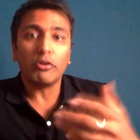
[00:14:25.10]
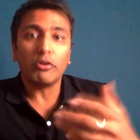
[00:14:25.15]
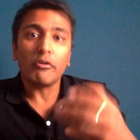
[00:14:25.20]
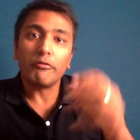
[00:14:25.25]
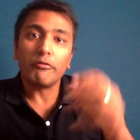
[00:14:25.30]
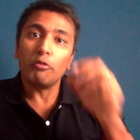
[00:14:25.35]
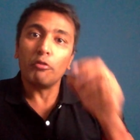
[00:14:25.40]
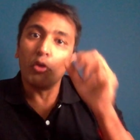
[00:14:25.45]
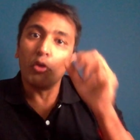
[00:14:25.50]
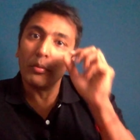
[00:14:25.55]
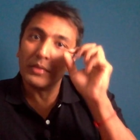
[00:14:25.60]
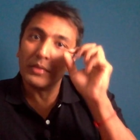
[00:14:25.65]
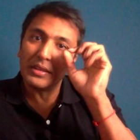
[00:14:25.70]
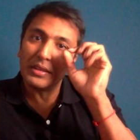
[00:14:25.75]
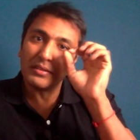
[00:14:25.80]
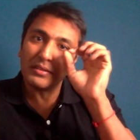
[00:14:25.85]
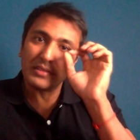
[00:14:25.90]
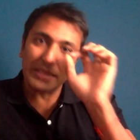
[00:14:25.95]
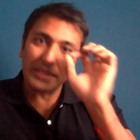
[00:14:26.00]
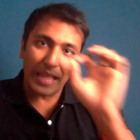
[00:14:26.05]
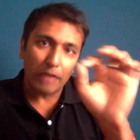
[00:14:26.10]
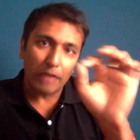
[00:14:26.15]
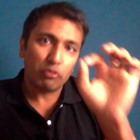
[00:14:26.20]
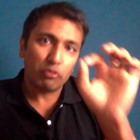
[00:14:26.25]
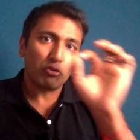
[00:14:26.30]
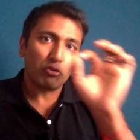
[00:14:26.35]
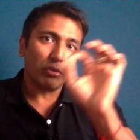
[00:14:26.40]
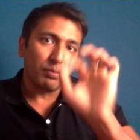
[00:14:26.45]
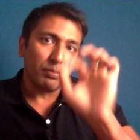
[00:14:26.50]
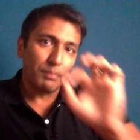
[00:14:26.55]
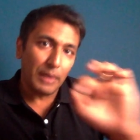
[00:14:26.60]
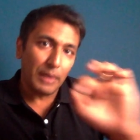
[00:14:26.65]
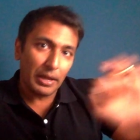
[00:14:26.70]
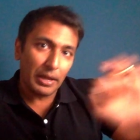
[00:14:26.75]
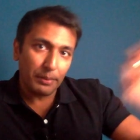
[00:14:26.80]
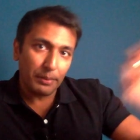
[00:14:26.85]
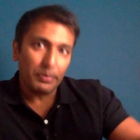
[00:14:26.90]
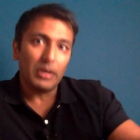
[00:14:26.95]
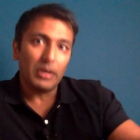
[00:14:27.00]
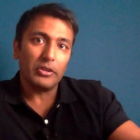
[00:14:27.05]
form these natural
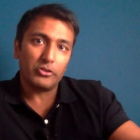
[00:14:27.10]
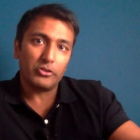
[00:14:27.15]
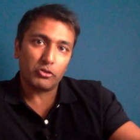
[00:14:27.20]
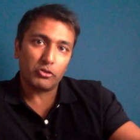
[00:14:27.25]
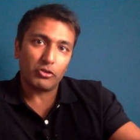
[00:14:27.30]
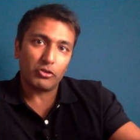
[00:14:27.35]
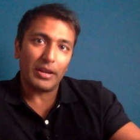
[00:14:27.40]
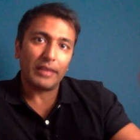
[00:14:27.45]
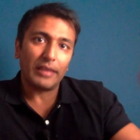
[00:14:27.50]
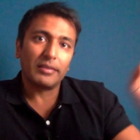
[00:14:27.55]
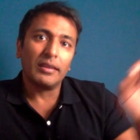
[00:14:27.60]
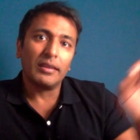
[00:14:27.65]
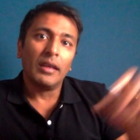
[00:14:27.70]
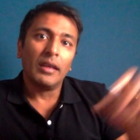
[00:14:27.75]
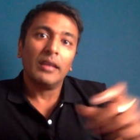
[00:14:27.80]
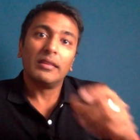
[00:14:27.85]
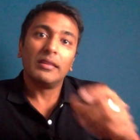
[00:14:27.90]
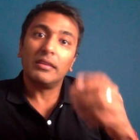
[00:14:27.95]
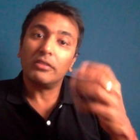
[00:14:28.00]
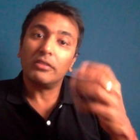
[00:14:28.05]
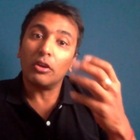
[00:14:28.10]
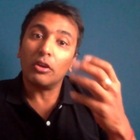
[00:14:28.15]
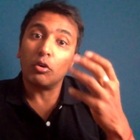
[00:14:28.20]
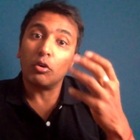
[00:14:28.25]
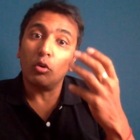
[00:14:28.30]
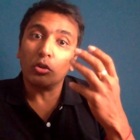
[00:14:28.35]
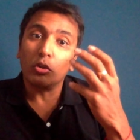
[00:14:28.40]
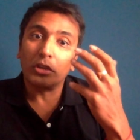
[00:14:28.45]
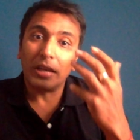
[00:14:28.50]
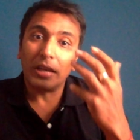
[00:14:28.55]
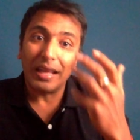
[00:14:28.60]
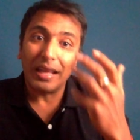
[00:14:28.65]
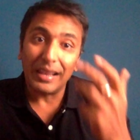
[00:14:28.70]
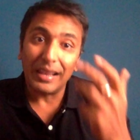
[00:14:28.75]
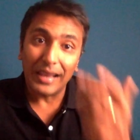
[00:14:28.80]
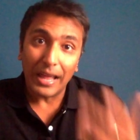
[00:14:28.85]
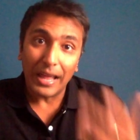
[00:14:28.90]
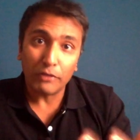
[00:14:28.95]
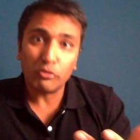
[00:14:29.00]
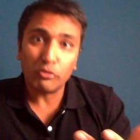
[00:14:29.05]
bypass tracts. These are called
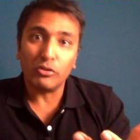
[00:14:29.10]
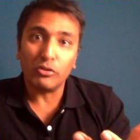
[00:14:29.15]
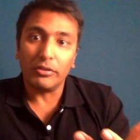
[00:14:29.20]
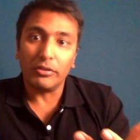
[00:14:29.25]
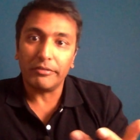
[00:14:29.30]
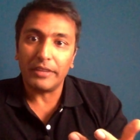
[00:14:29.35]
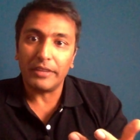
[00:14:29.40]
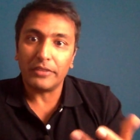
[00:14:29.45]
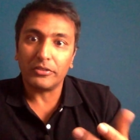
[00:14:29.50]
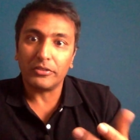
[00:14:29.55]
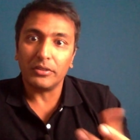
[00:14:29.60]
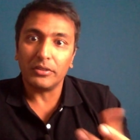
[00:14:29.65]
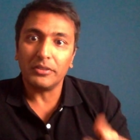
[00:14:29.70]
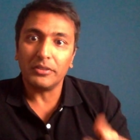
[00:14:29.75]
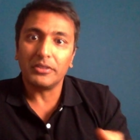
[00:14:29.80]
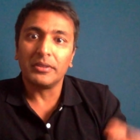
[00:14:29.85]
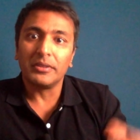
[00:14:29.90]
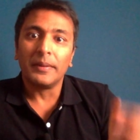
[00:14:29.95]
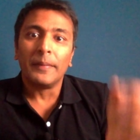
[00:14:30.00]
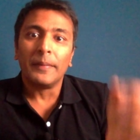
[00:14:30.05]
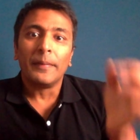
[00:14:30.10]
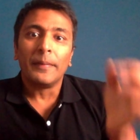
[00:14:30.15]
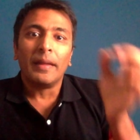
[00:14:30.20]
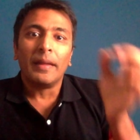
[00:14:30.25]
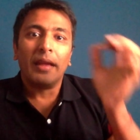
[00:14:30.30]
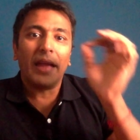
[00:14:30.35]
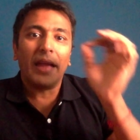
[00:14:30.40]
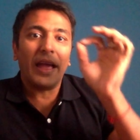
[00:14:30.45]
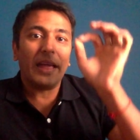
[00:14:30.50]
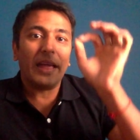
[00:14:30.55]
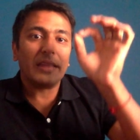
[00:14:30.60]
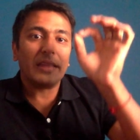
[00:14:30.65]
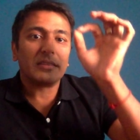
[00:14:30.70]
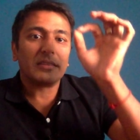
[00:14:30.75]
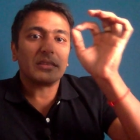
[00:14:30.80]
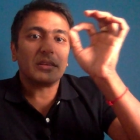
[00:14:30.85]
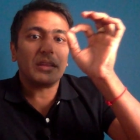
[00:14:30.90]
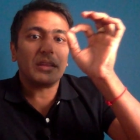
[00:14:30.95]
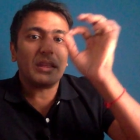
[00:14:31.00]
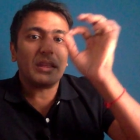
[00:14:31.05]
collateral vessels. And
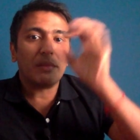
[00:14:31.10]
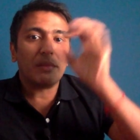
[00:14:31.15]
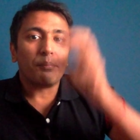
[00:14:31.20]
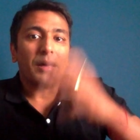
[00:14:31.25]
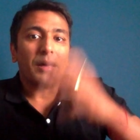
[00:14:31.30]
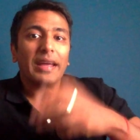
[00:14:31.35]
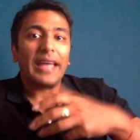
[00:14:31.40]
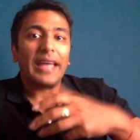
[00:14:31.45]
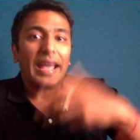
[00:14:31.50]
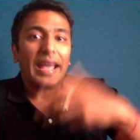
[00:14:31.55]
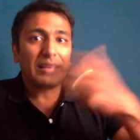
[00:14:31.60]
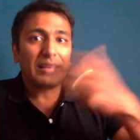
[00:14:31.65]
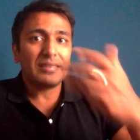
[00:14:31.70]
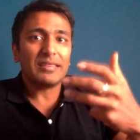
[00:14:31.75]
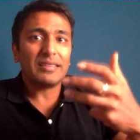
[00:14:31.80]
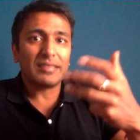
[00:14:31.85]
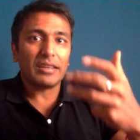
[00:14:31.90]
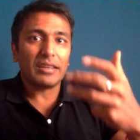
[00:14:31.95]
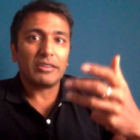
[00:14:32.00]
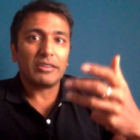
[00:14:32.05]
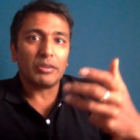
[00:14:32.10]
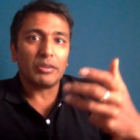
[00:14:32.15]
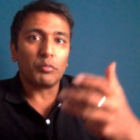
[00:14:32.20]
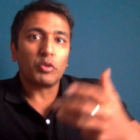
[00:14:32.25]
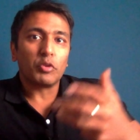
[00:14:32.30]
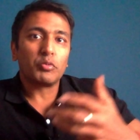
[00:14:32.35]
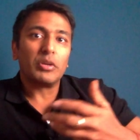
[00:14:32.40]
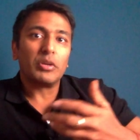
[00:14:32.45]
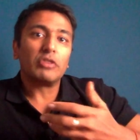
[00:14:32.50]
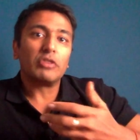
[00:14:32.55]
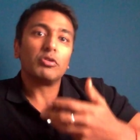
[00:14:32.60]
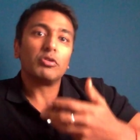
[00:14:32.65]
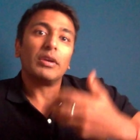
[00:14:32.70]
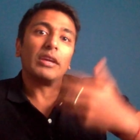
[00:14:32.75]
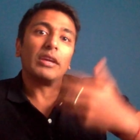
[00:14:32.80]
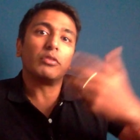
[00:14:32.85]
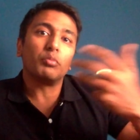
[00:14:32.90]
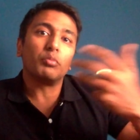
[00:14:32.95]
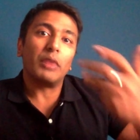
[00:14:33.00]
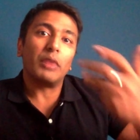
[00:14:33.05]
by exercising, what we're doing
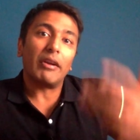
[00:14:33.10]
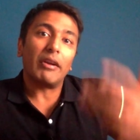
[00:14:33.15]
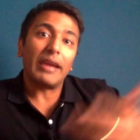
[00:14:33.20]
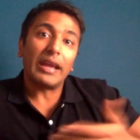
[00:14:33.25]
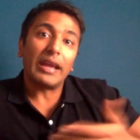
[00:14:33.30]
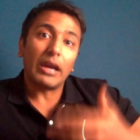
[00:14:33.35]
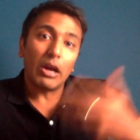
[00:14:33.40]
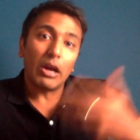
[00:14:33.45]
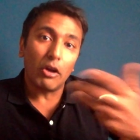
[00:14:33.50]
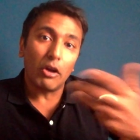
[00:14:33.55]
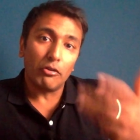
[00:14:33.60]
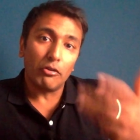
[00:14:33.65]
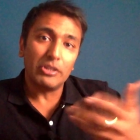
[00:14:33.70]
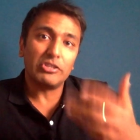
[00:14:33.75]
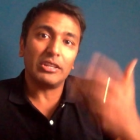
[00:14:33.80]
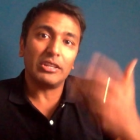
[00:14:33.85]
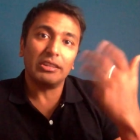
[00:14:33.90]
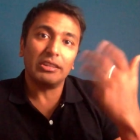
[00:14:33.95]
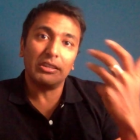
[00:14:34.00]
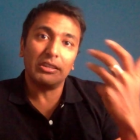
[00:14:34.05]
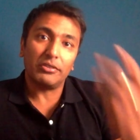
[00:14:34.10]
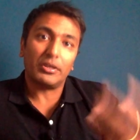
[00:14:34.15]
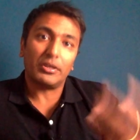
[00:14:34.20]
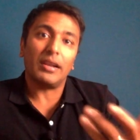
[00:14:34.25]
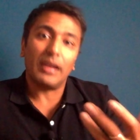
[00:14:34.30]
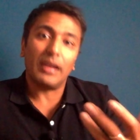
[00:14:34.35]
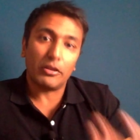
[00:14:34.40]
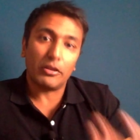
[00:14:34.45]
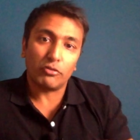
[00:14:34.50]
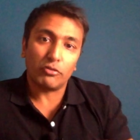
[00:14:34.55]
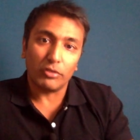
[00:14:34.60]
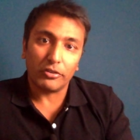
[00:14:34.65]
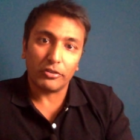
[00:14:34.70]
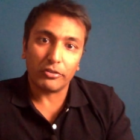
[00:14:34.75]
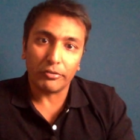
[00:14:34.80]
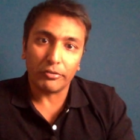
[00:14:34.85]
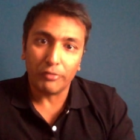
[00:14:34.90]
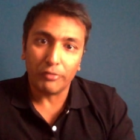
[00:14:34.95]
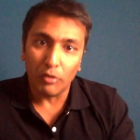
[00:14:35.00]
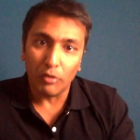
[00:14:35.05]
is we're encouraging these collaterals
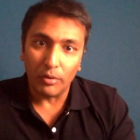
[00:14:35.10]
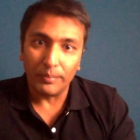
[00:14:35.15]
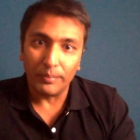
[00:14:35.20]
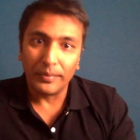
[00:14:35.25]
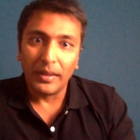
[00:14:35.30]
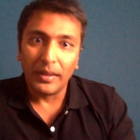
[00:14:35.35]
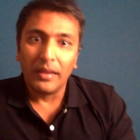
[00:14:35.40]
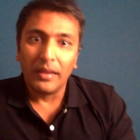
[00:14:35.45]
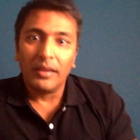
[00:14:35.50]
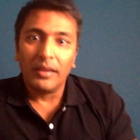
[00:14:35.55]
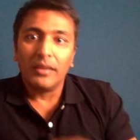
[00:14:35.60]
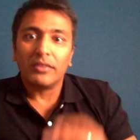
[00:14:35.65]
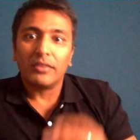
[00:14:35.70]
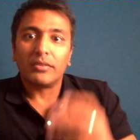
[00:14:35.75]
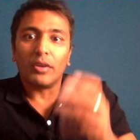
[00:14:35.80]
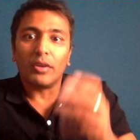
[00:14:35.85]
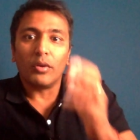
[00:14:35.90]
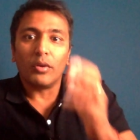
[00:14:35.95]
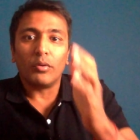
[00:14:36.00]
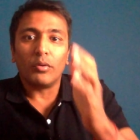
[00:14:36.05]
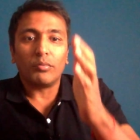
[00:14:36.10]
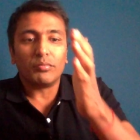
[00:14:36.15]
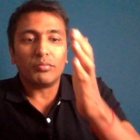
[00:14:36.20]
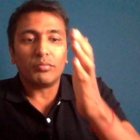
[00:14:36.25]
to form. So